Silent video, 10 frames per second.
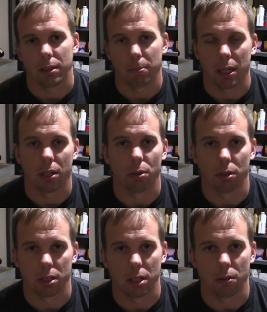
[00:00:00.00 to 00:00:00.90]
My goal
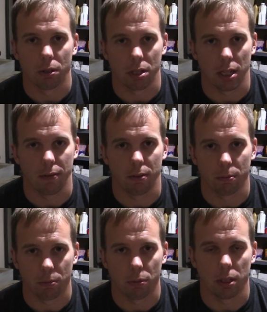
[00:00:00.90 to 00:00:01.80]
is to go a
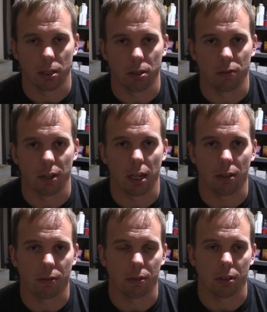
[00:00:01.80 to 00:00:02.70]
7 with a
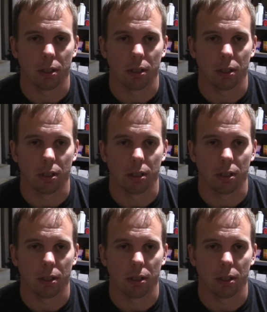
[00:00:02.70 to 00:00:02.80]
2-valve.